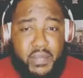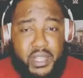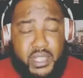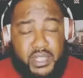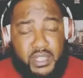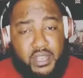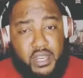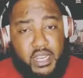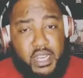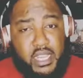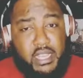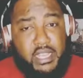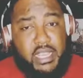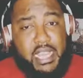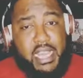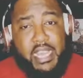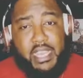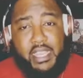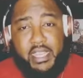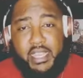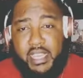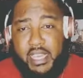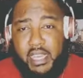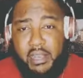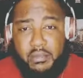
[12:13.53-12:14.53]
Make sure y'all
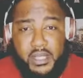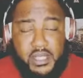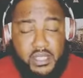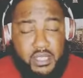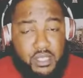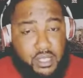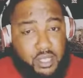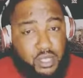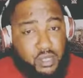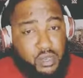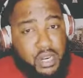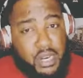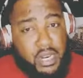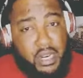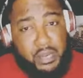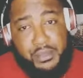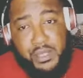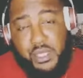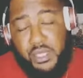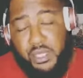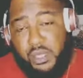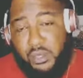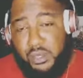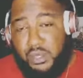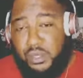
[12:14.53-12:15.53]
like, comment, subscribe
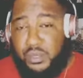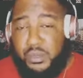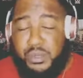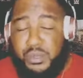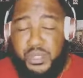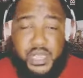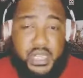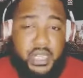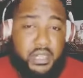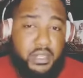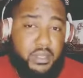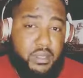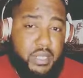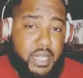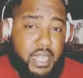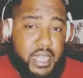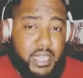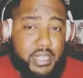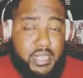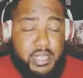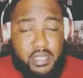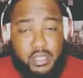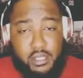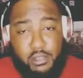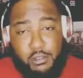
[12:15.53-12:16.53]
to the YouTube channel, The
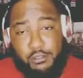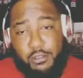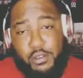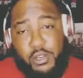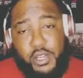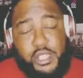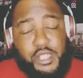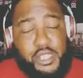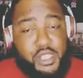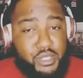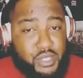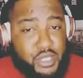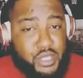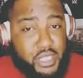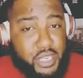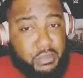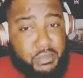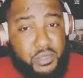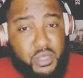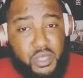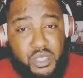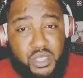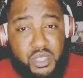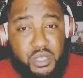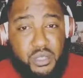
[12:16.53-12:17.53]
1804 Show
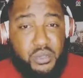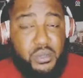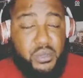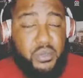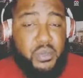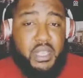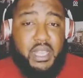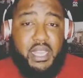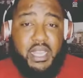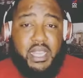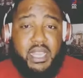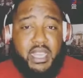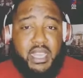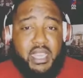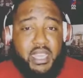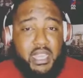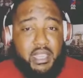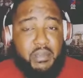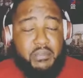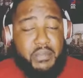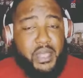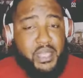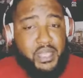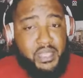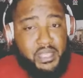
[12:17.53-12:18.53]
Chapter 2.
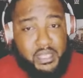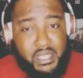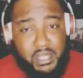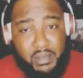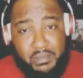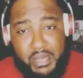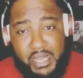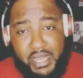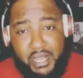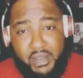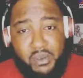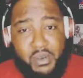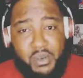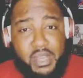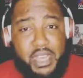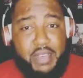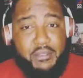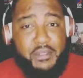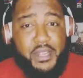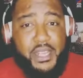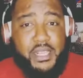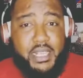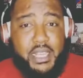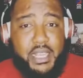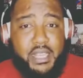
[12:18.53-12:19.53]
And peace, I'm out.
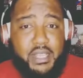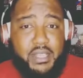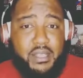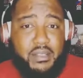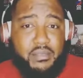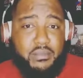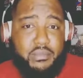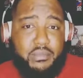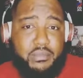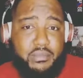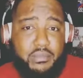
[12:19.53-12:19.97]
Have a good night.